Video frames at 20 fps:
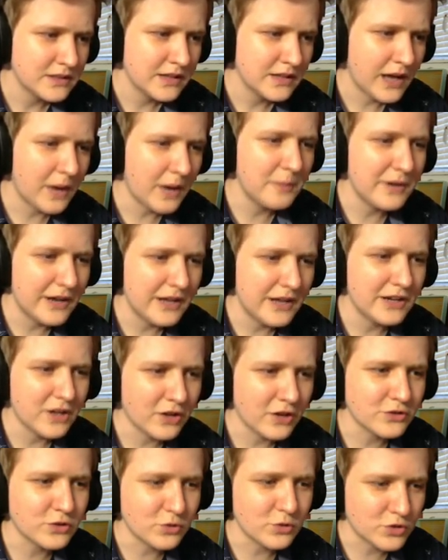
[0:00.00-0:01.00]
I mean, it
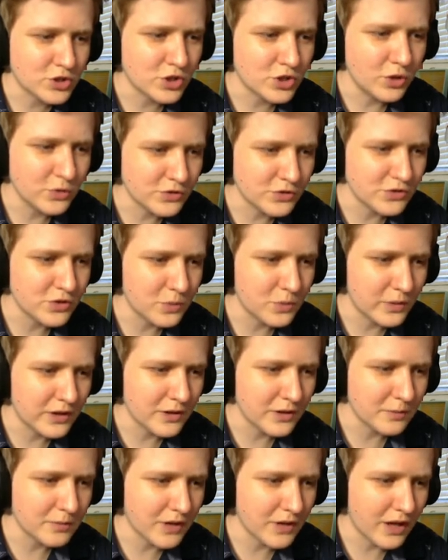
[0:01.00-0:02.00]
also shows you where
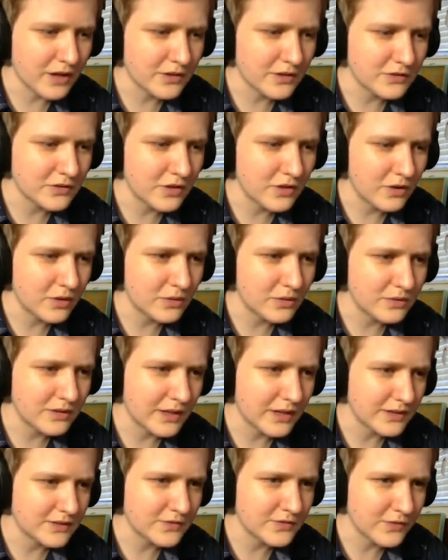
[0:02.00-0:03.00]
to block, so
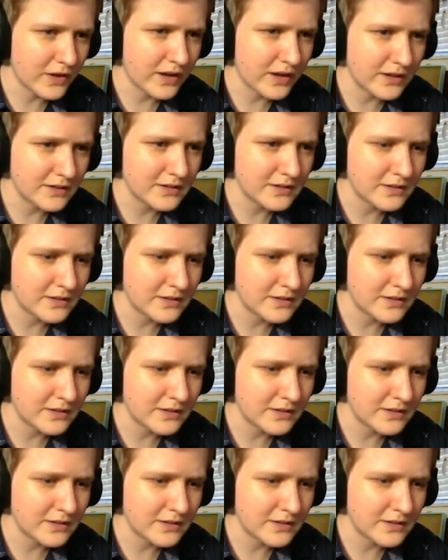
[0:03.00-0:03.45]
that's fine.